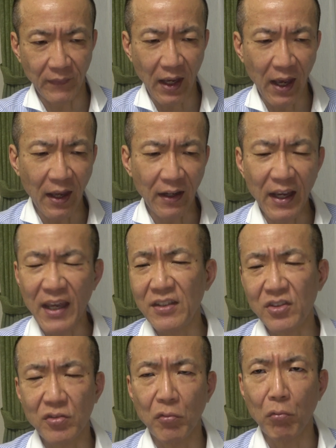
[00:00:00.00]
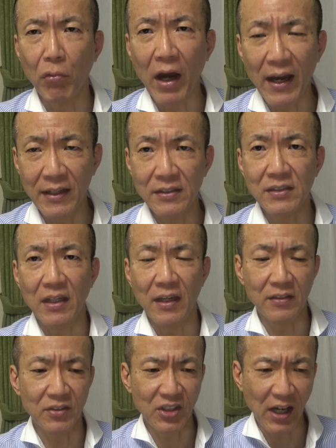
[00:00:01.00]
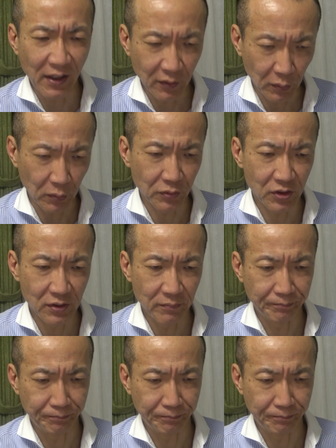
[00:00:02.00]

and its rights and titles.